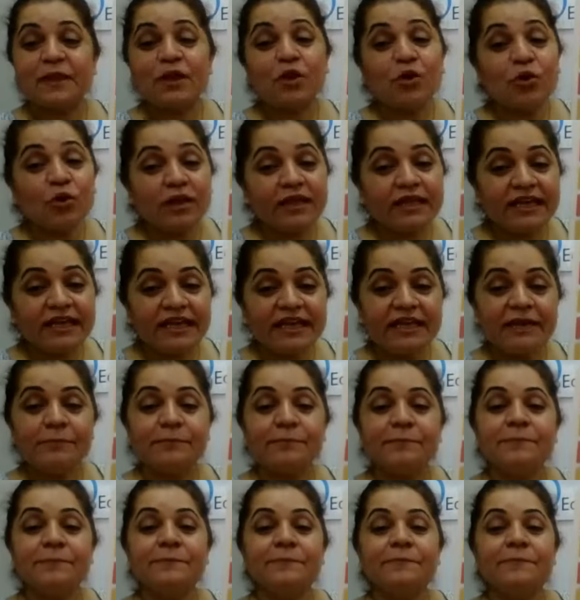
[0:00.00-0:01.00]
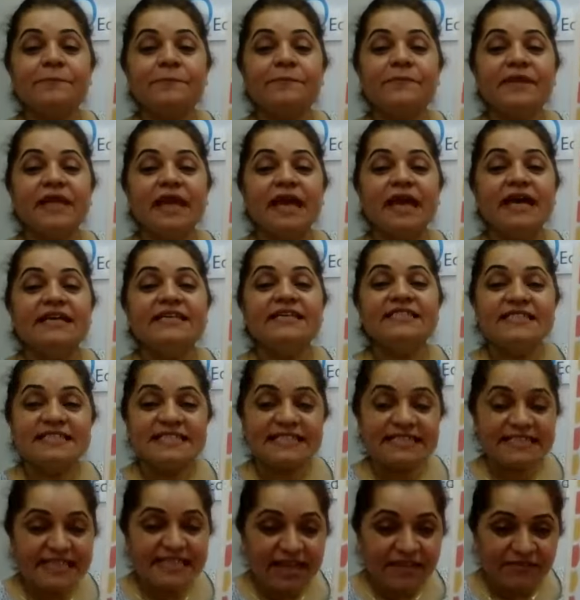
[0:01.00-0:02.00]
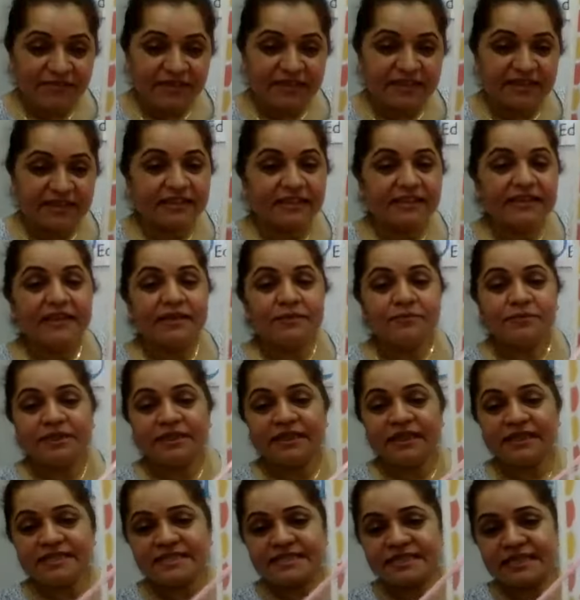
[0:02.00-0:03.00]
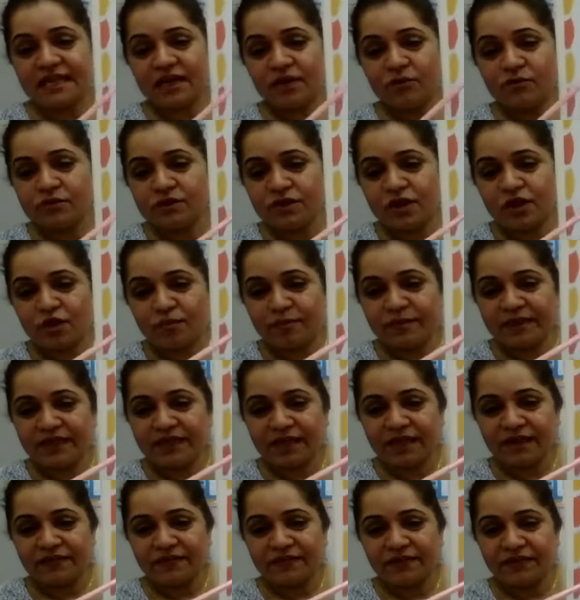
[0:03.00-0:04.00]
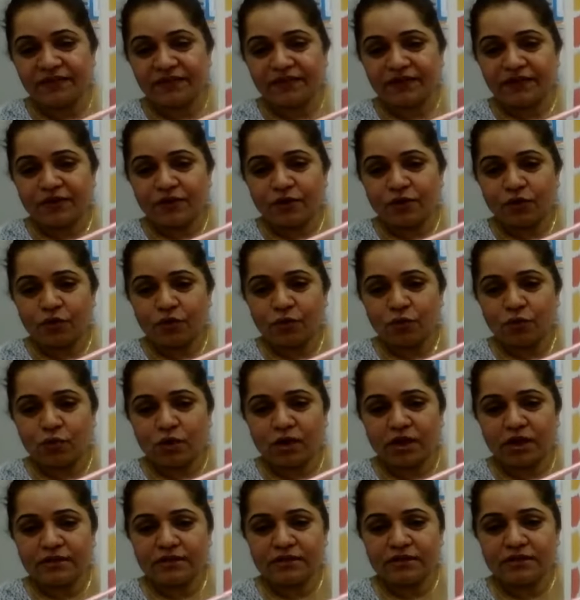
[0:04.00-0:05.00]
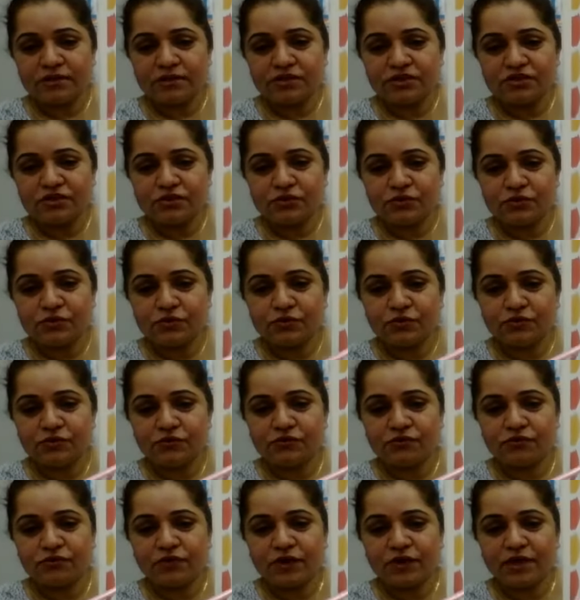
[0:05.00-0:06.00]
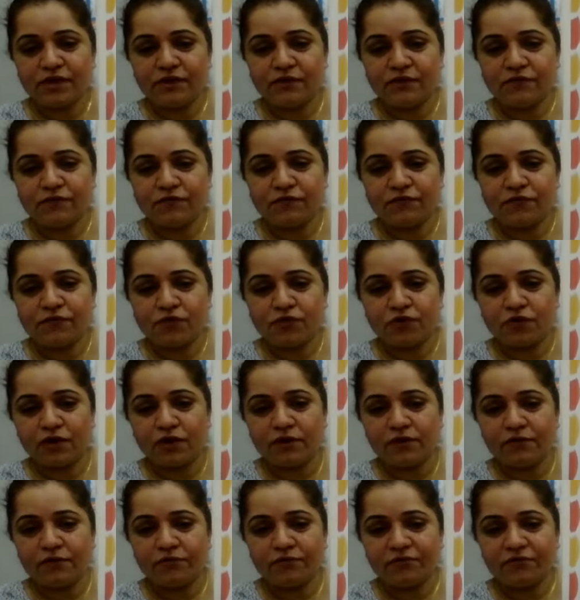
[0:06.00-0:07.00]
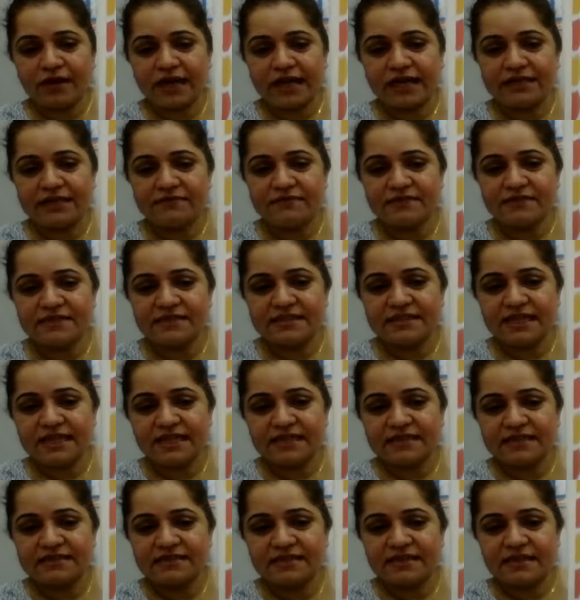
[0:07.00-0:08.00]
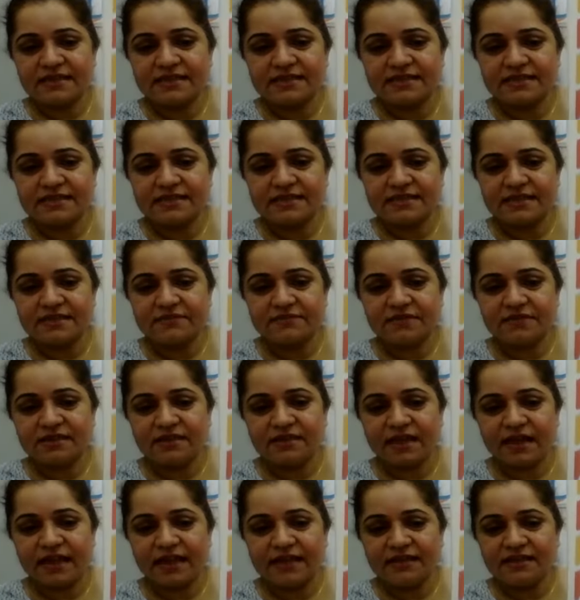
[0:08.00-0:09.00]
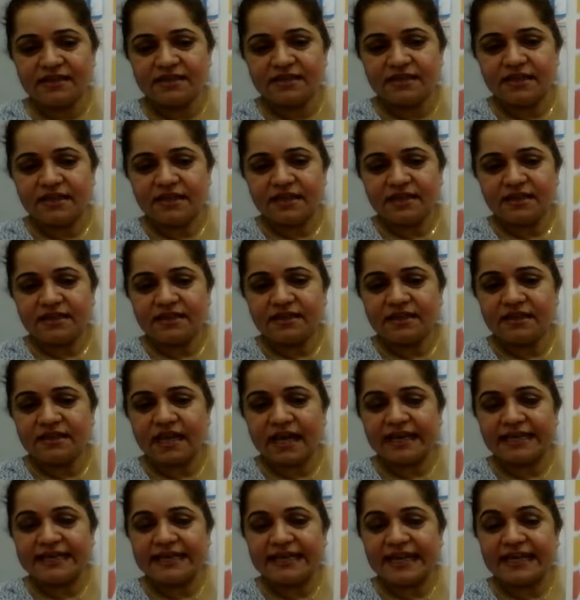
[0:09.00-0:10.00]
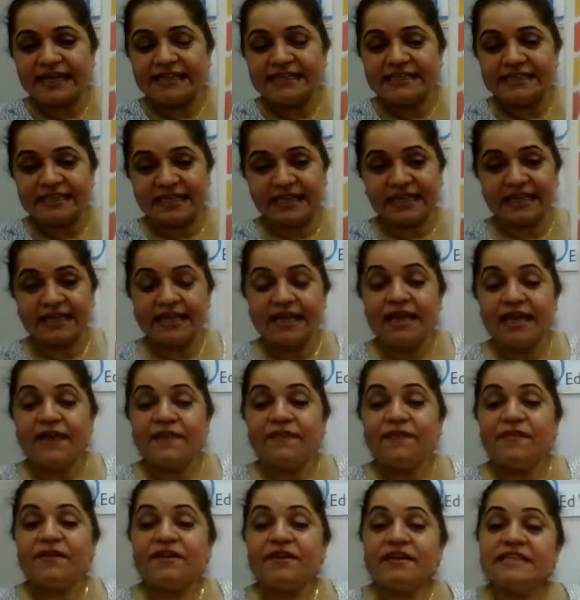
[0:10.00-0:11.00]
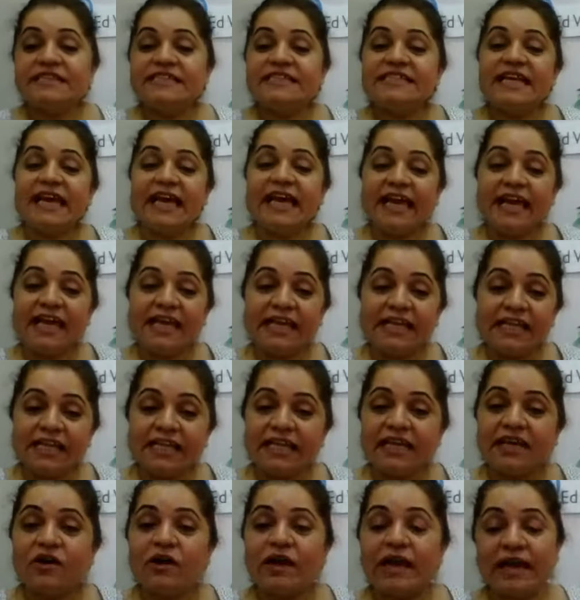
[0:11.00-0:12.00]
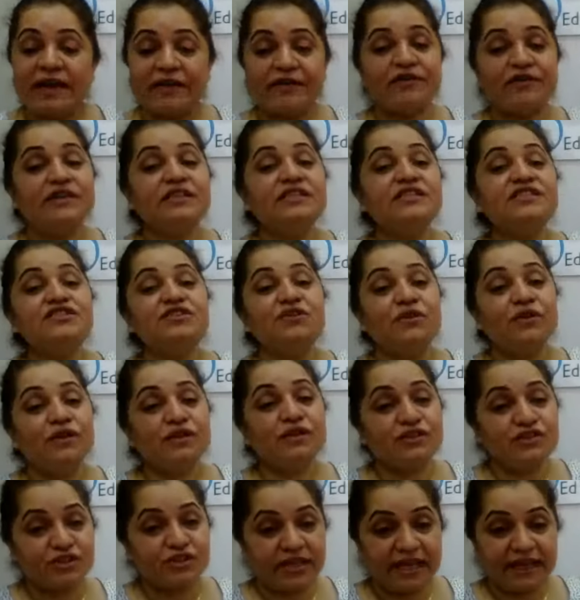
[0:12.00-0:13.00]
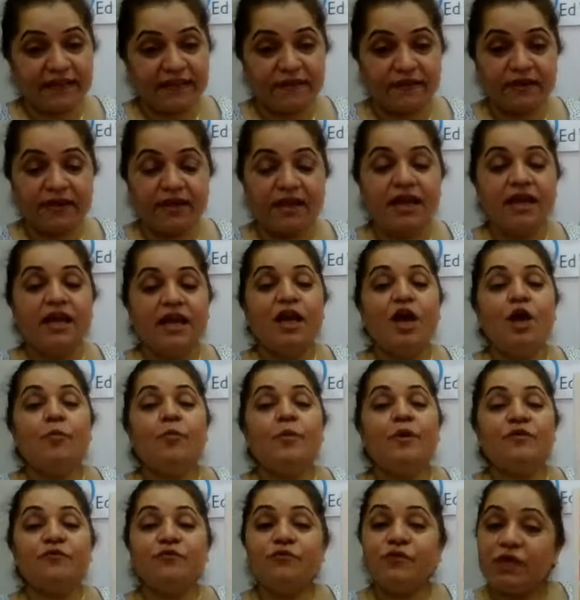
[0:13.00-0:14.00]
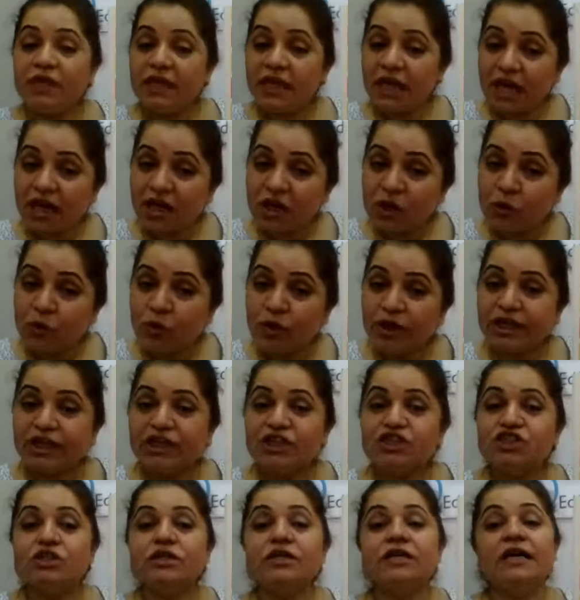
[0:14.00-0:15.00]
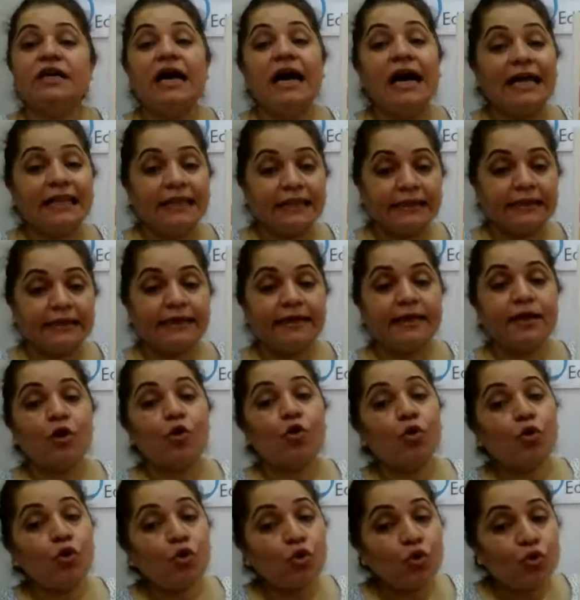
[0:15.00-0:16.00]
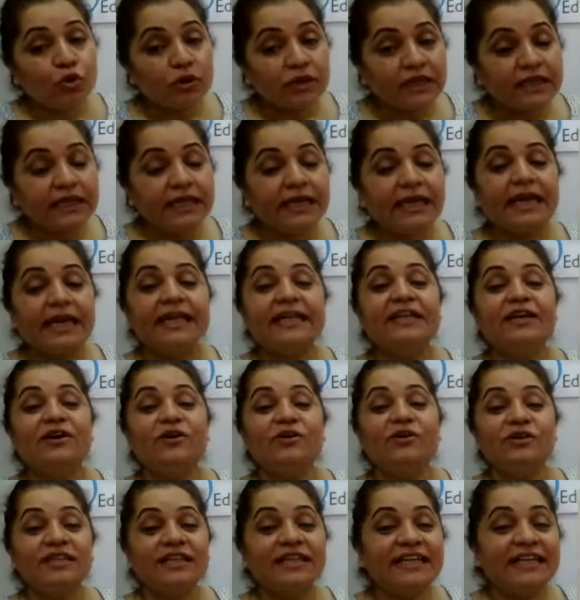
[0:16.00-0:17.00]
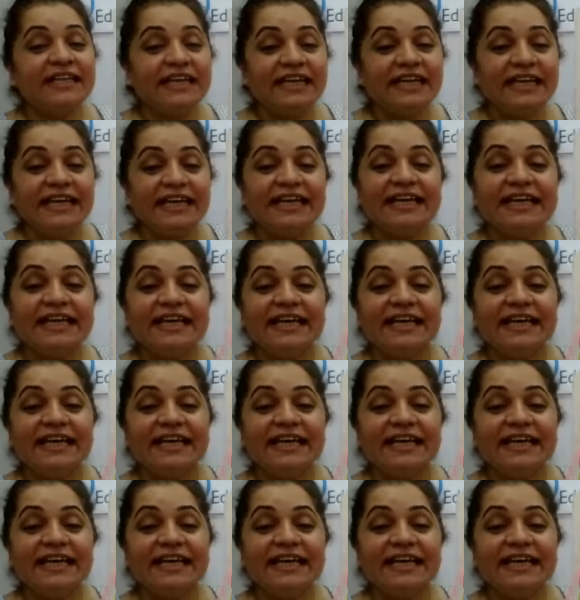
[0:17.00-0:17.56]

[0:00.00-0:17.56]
Only seven. But let's count how many are there. One, two, three, four, five, six, seven, eight, nine, and 10. There are 10 carrots altogether, but we are going to color only and only